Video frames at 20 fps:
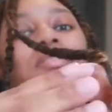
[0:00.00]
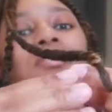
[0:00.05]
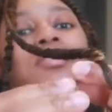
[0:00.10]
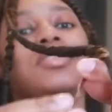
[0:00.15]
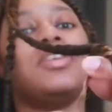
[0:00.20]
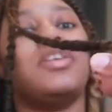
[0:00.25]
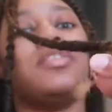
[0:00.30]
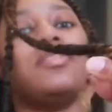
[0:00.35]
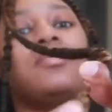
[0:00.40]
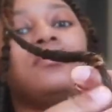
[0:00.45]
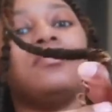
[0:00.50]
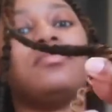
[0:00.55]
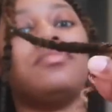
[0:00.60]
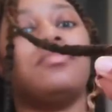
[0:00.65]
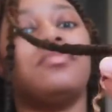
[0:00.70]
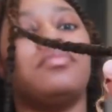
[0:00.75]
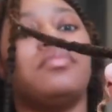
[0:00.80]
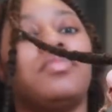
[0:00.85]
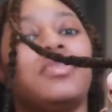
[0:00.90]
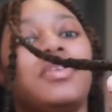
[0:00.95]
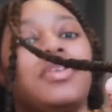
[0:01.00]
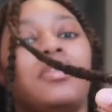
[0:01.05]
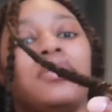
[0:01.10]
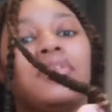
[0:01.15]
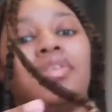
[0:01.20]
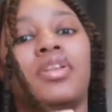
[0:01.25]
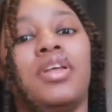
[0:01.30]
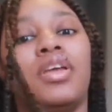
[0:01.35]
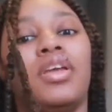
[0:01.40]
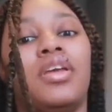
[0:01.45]
gel, put it
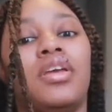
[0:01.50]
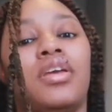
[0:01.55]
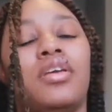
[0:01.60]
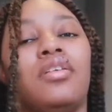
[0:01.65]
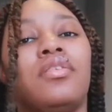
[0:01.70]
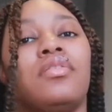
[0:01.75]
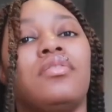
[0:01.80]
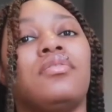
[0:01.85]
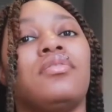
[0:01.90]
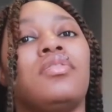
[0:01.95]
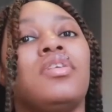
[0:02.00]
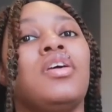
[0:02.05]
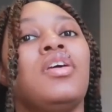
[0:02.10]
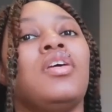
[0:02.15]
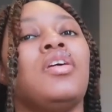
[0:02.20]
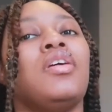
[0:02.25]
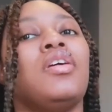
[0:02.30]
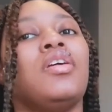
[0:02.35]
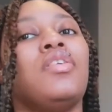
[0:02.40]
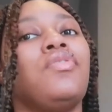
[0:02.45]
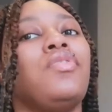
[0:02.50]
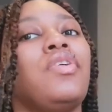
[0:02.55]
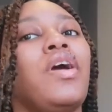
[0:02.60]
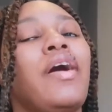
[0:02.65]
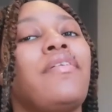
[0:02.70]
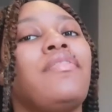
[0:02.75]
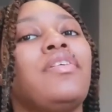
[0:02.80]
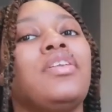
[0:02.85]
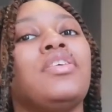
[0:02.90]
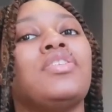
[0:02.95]
on the end. And if you
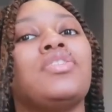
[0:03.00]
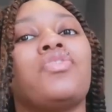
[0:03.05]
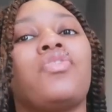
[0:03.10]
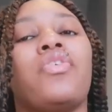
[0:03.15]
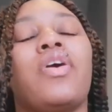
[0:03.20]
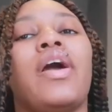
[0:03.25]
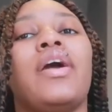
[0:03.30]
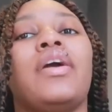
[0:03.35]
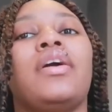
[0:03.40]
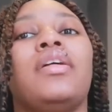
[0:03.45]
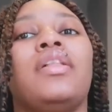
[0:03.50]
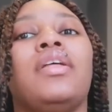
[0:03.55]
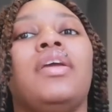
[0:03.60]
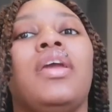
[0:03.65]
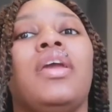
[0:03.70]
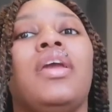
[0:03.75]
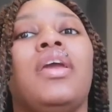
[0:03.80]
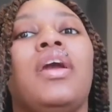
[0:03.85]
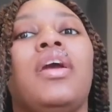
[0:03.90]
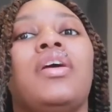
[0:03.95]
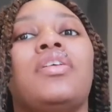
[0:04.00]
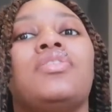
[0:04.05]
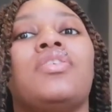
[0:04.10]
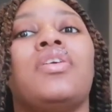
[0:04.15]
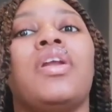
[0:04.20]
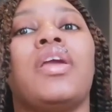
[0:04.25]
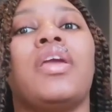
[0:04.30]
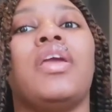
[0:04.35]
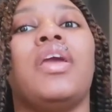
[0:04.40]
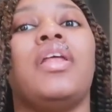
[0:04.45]
have any scraggly ends or
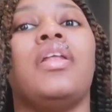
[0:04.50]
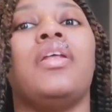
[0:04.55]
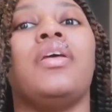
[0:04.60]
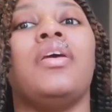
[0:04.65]
they get